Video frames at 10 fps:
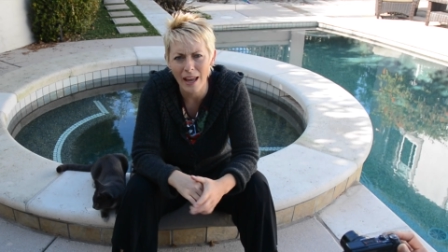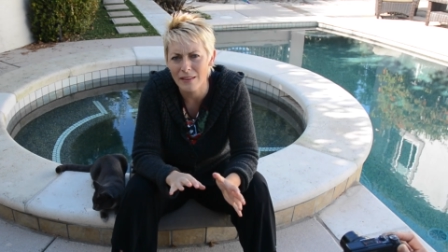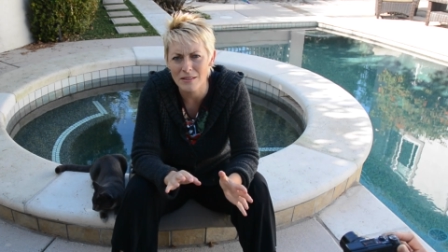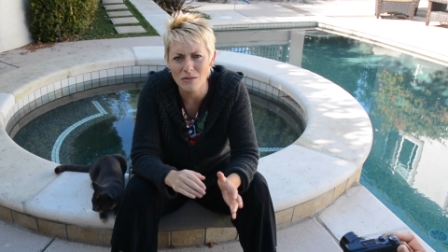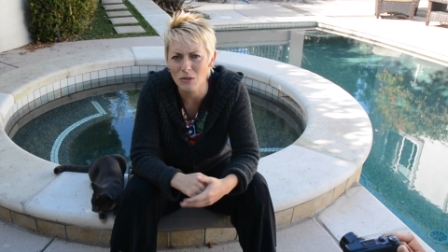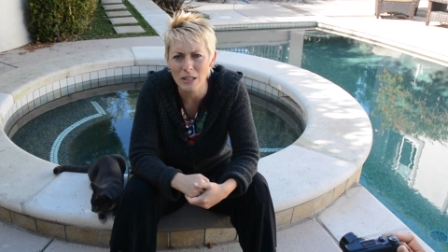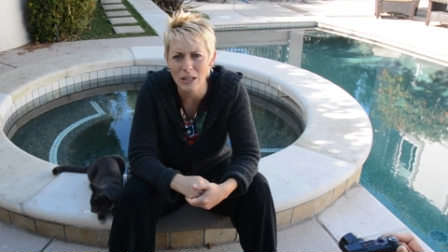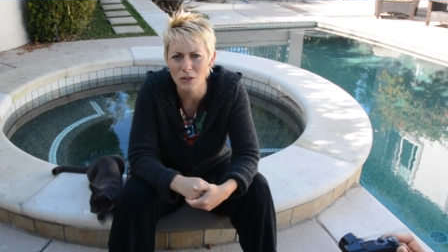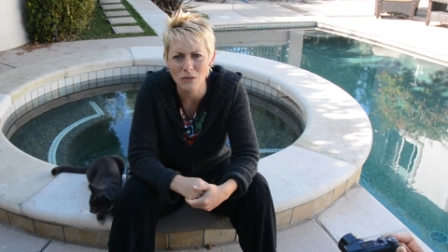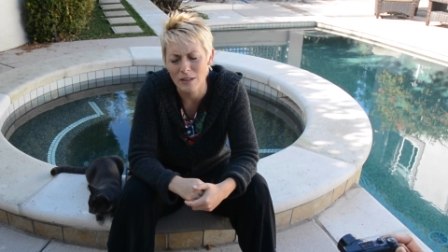This is totally
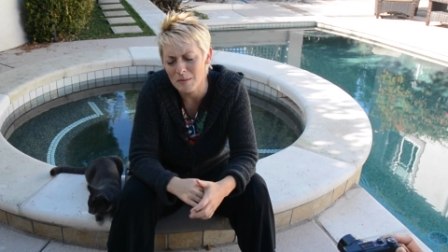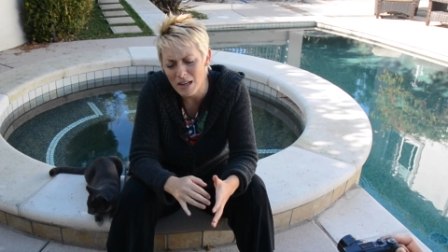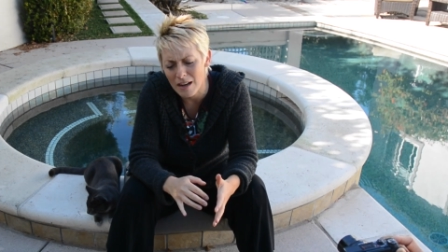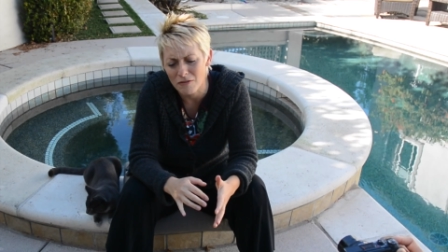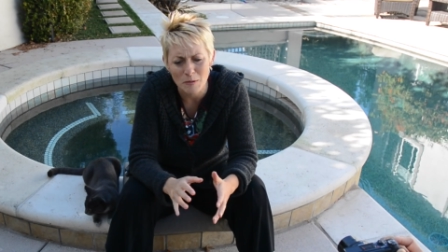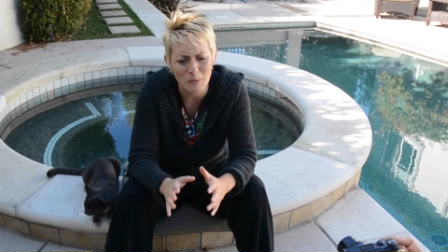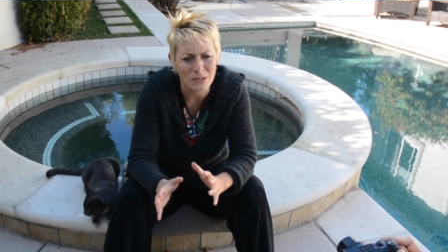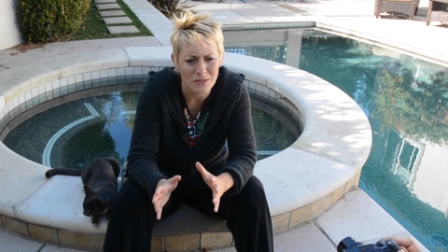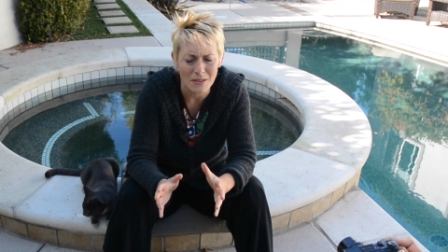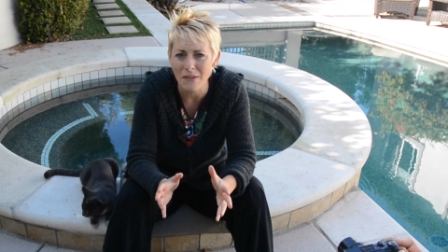cool. I'm comfortable.
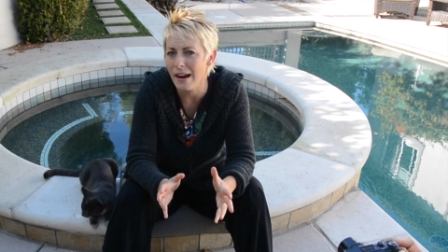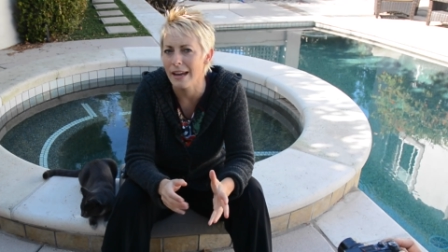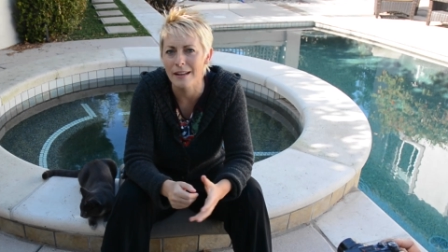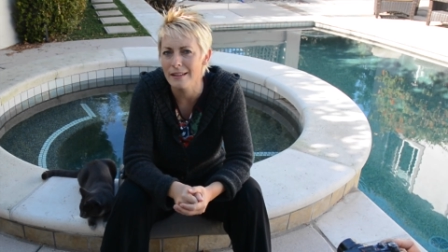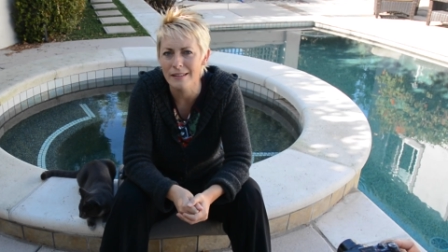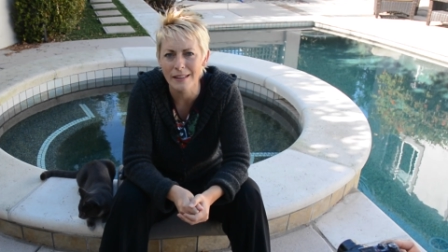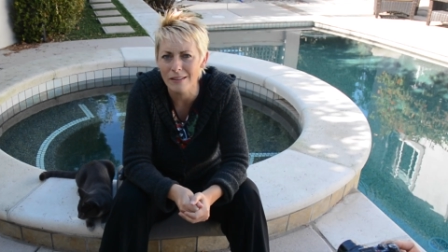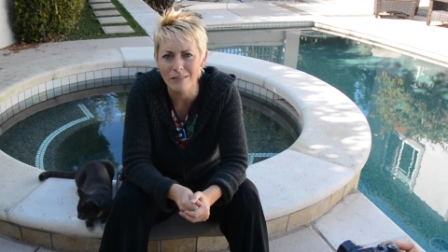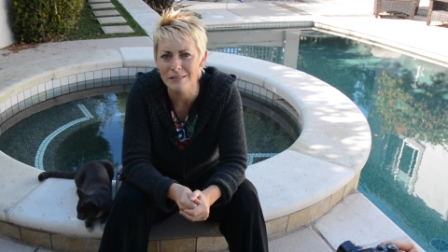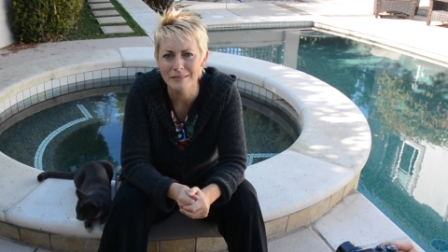It's all right, you know.